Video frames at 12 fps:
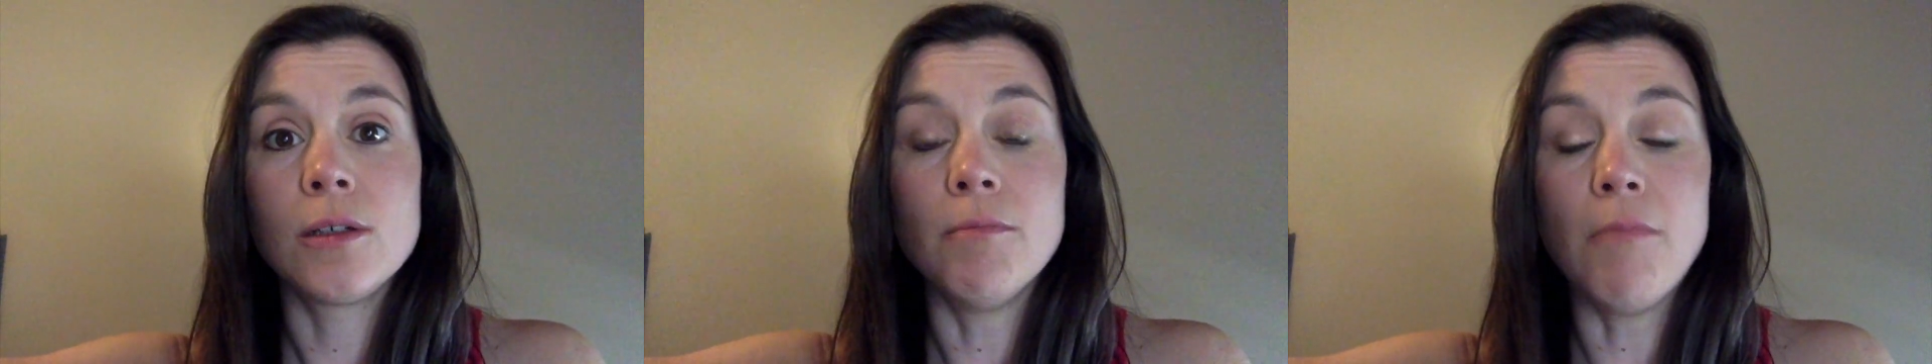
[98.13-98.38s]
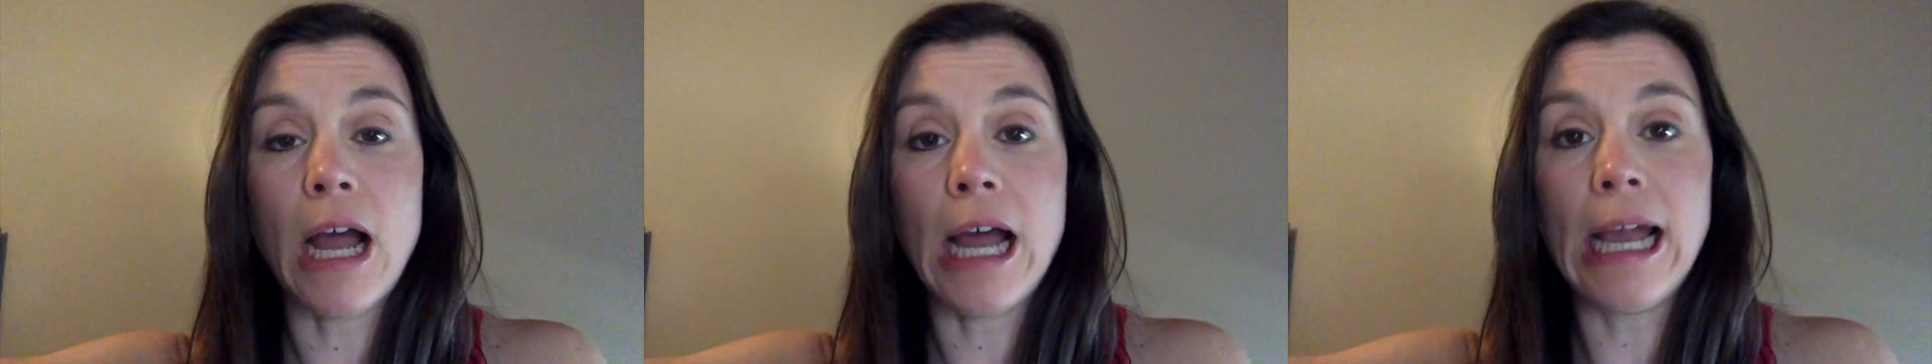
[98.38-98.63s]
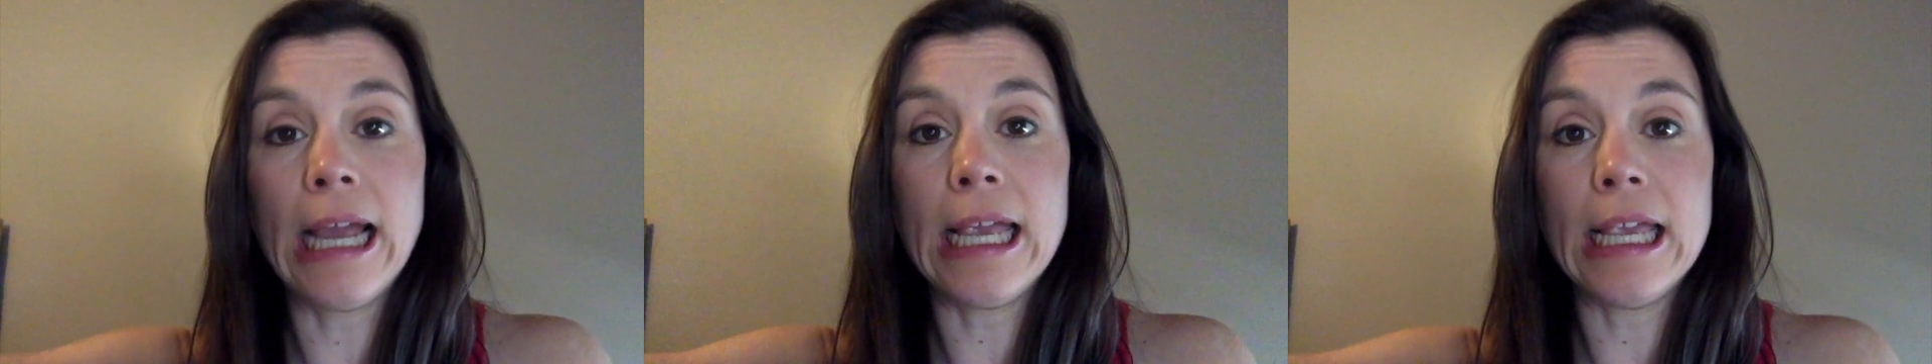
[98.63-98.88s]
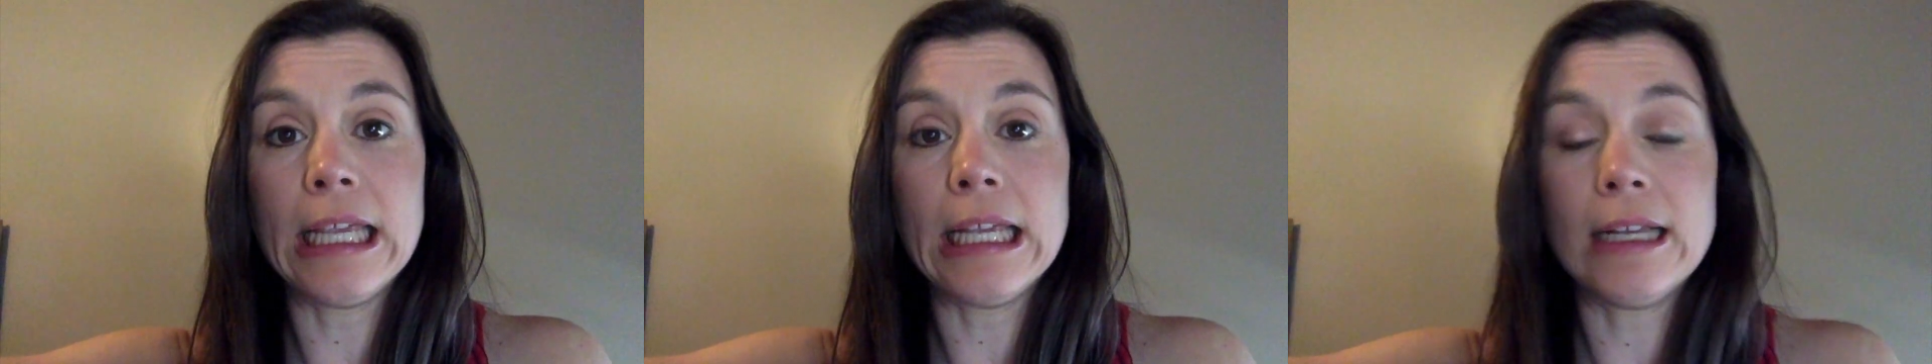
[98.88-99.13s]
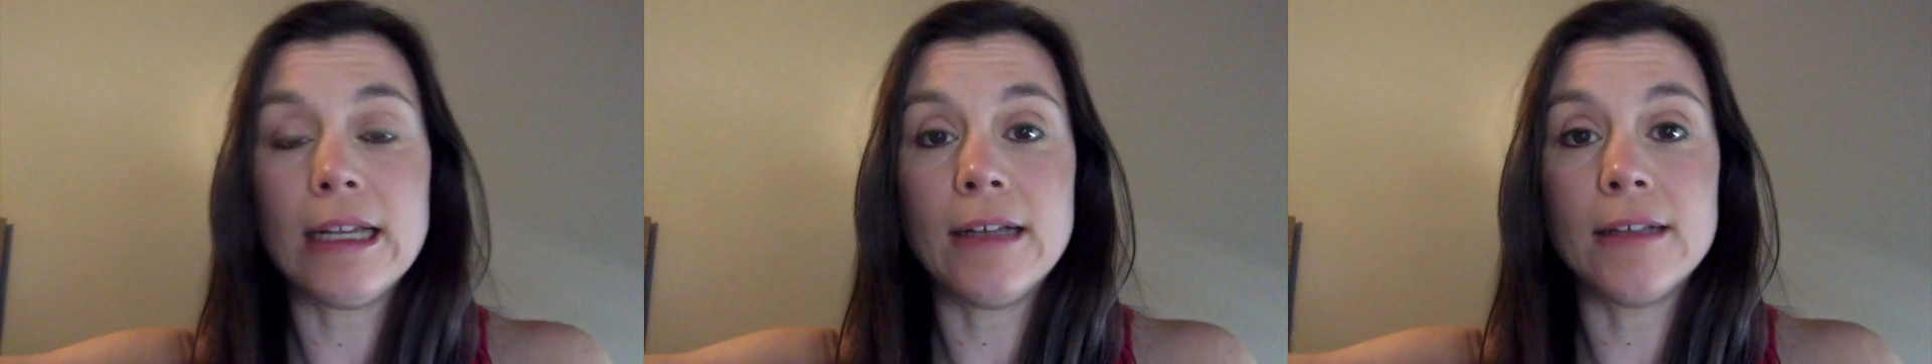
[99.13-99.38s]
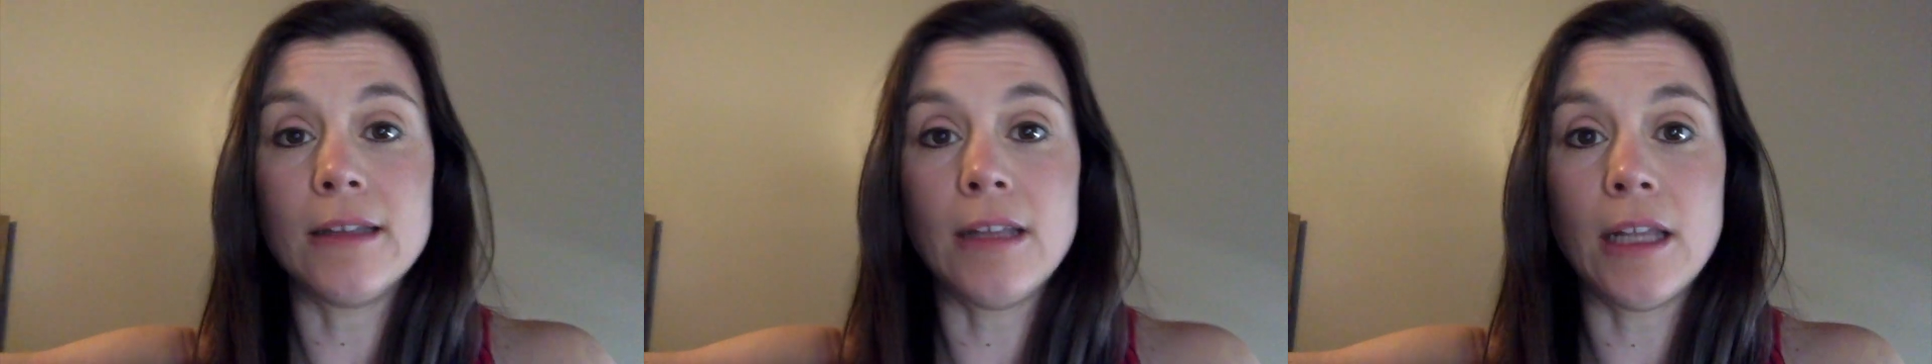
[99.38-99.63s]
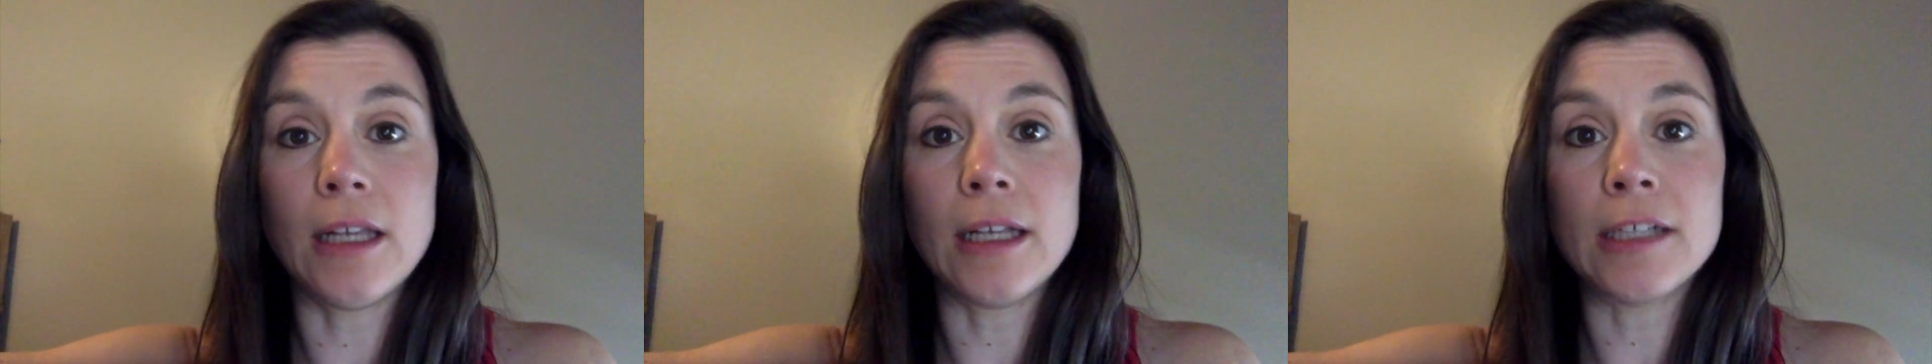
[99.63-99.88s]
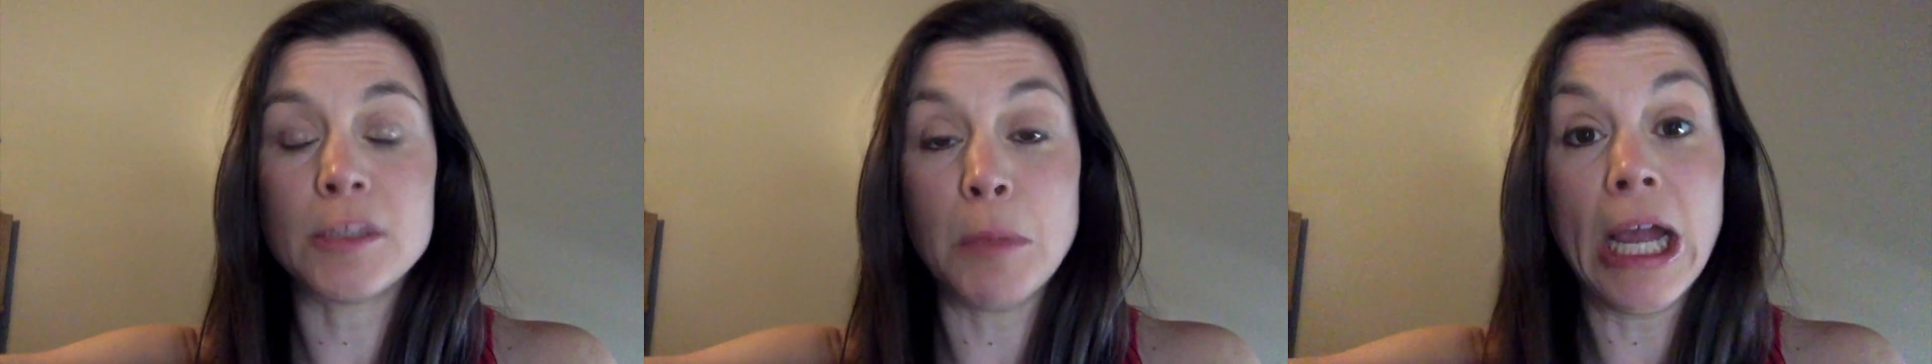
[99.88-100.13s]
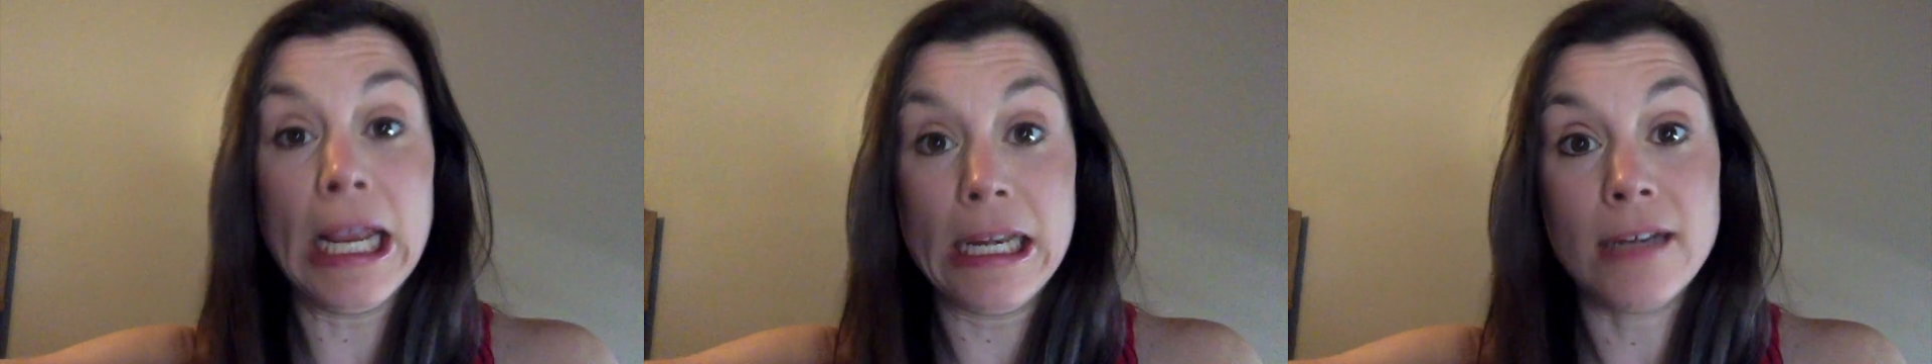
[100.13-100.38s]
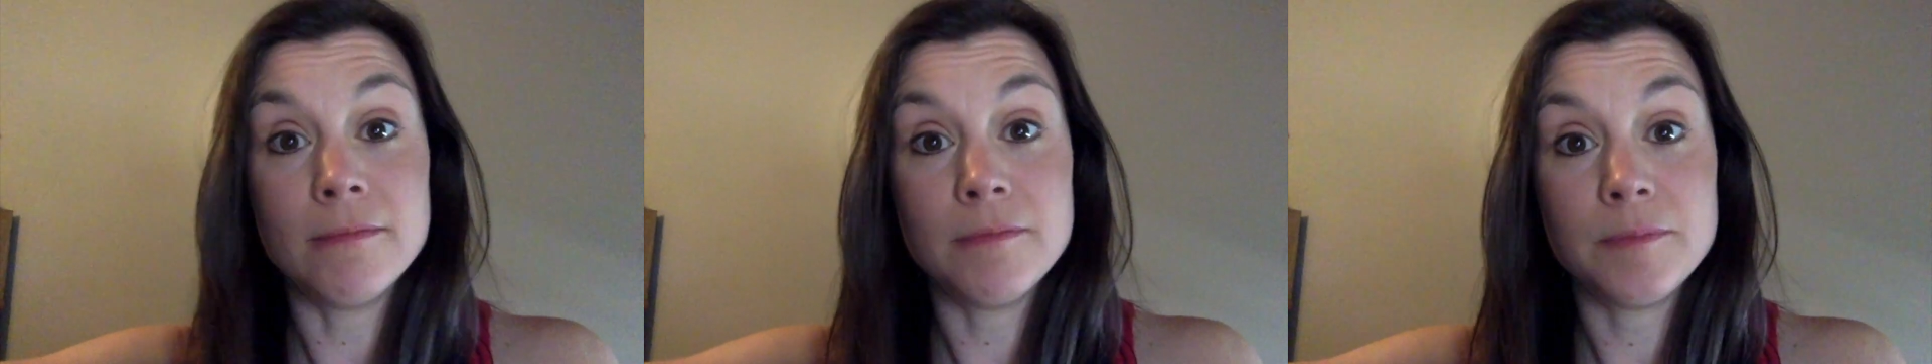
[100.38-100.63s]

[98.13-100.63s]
my spine.